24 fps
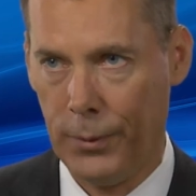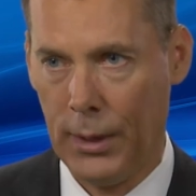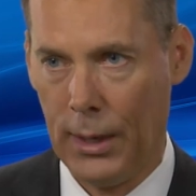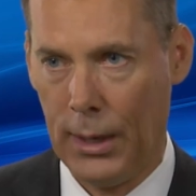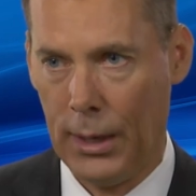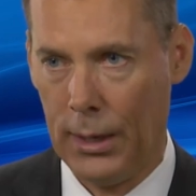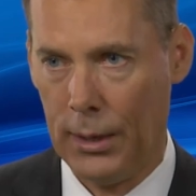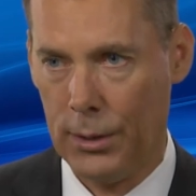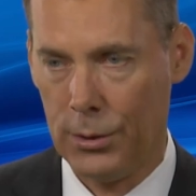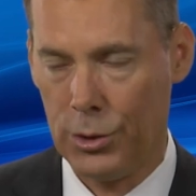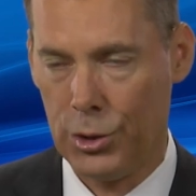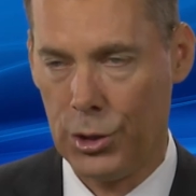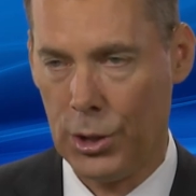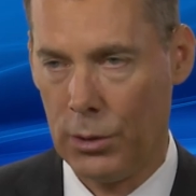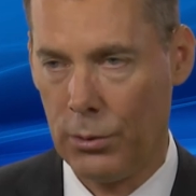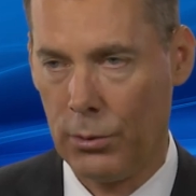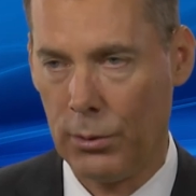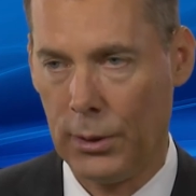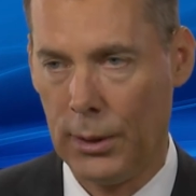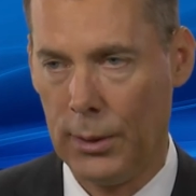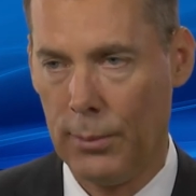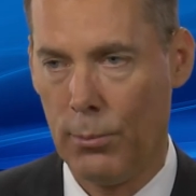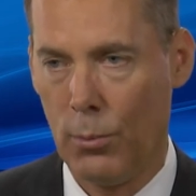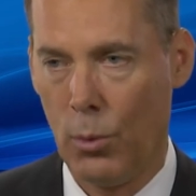uh,
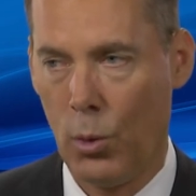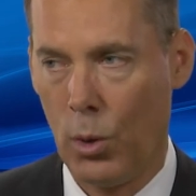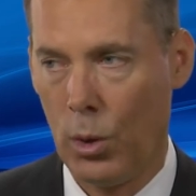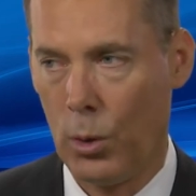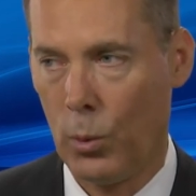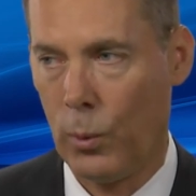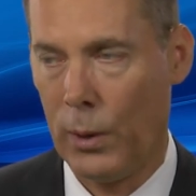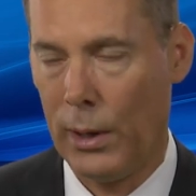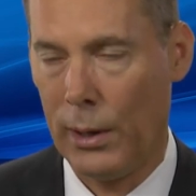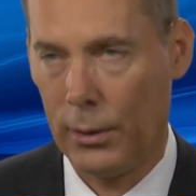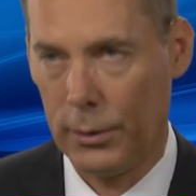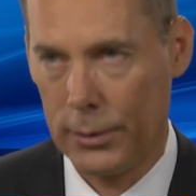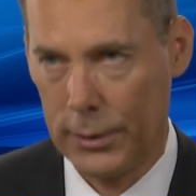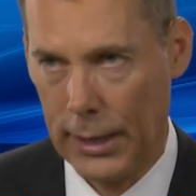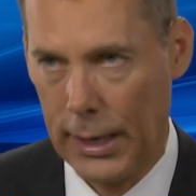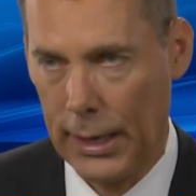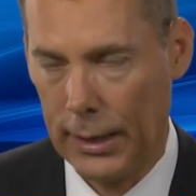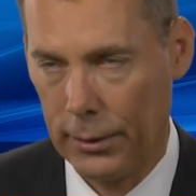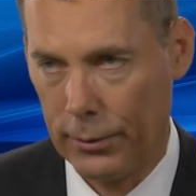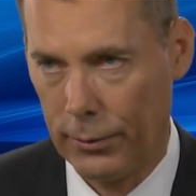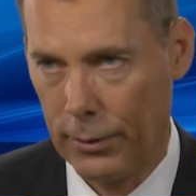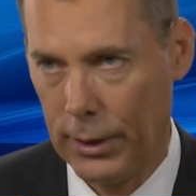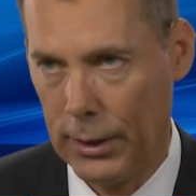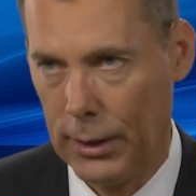generally more well
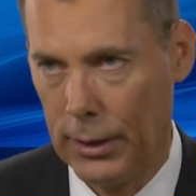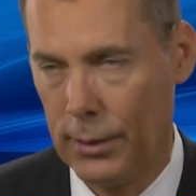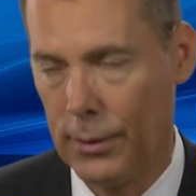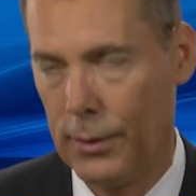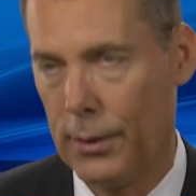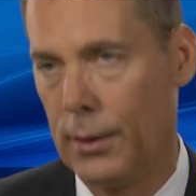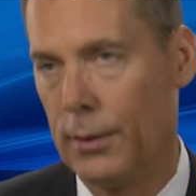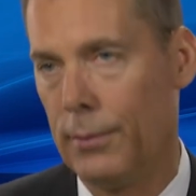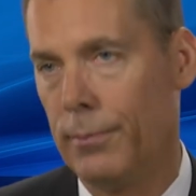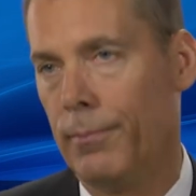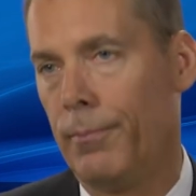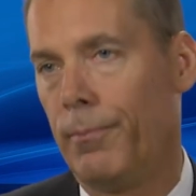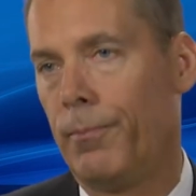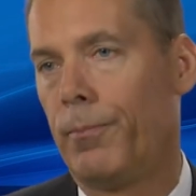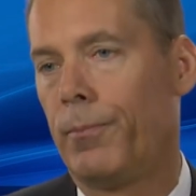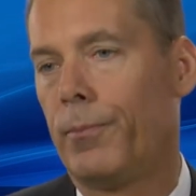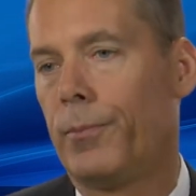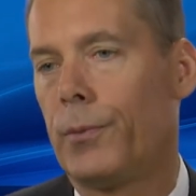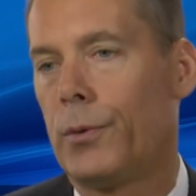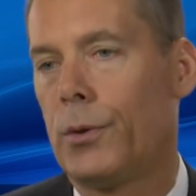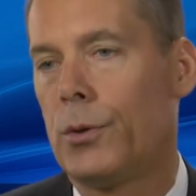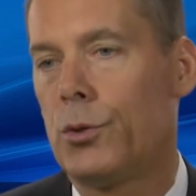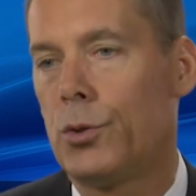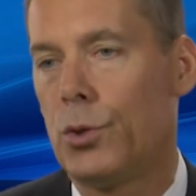tolerated than
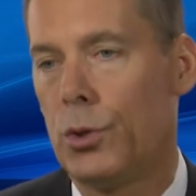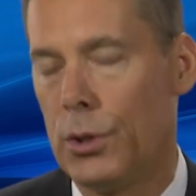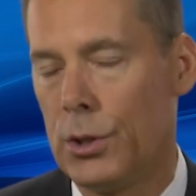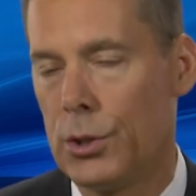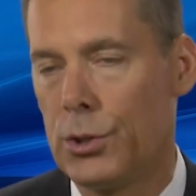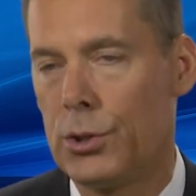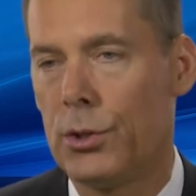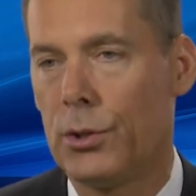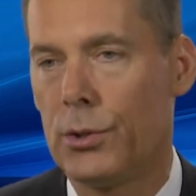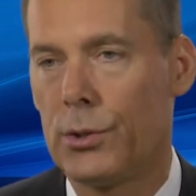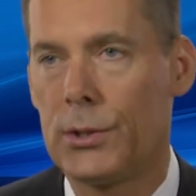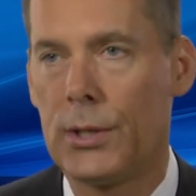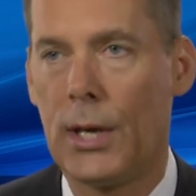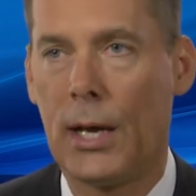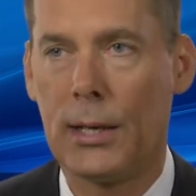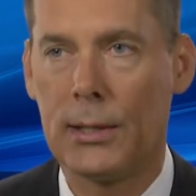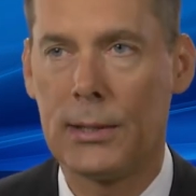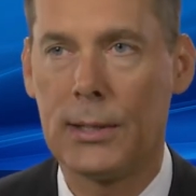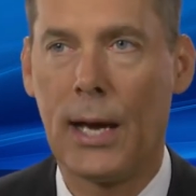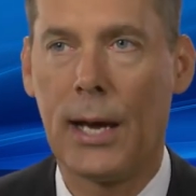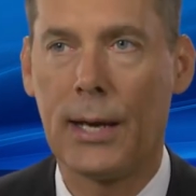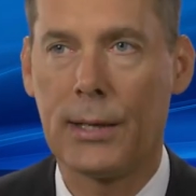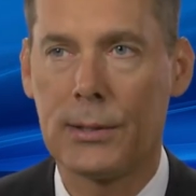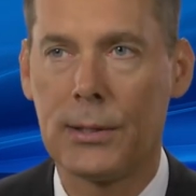traditional
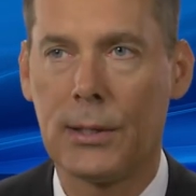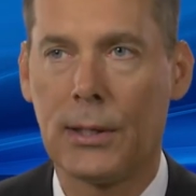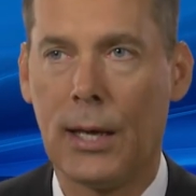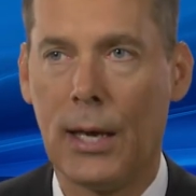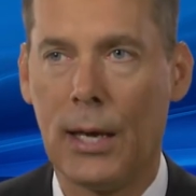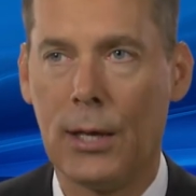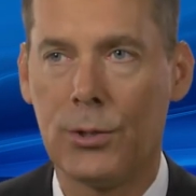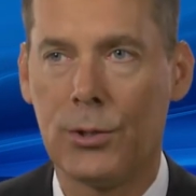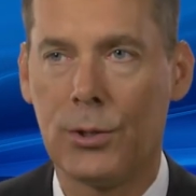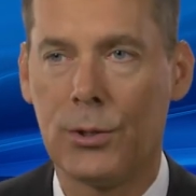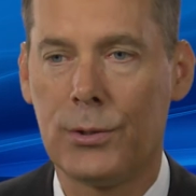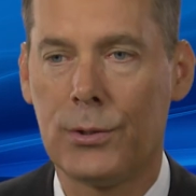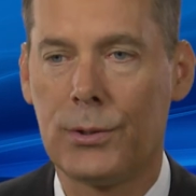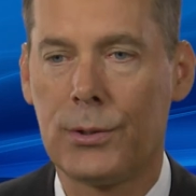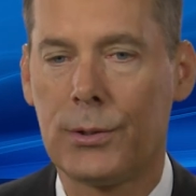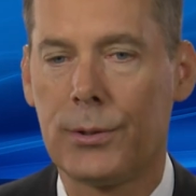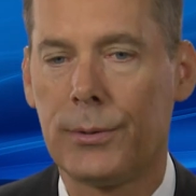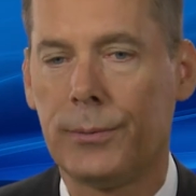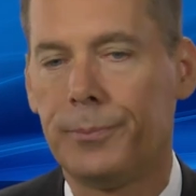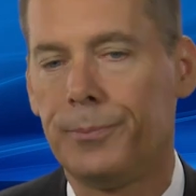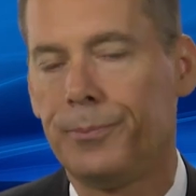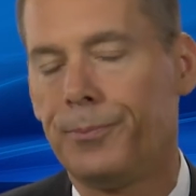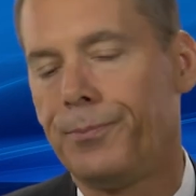cytotoxic agents.